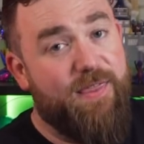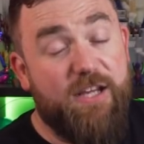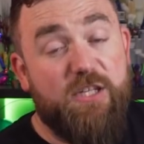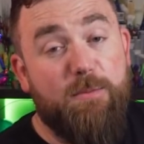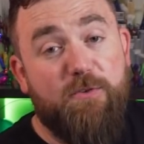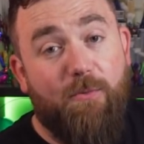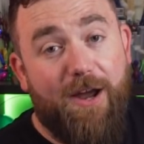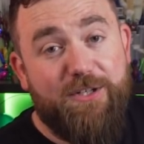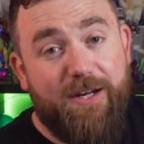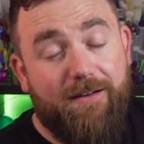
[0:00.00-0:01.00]
Thanks so much for
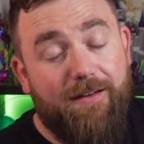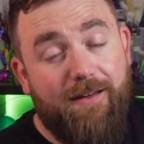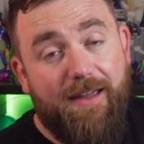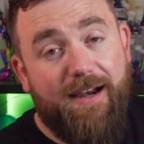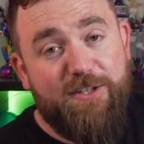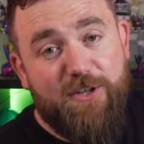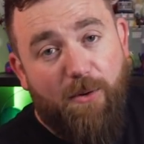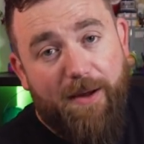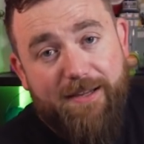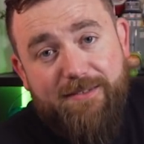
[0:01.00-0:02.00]
watching. And as
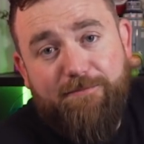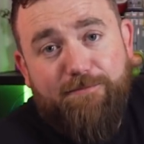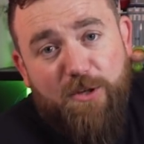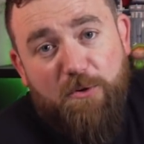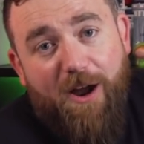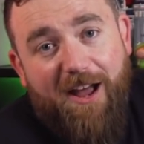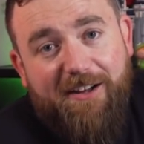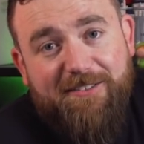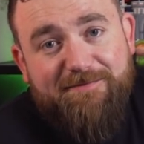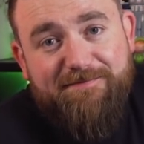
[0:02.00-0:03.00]
always, you rock.